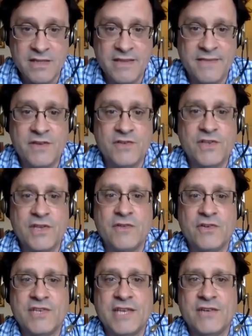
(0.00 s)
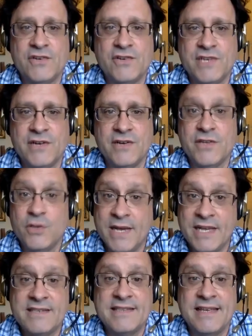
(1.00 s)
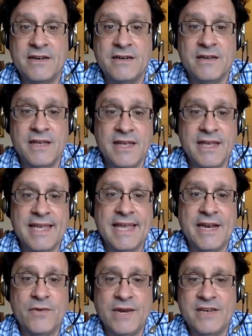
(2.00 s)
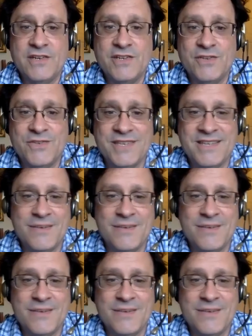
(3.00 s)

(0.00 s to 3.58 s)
And there's other centers here in the US that are getting ready to use it.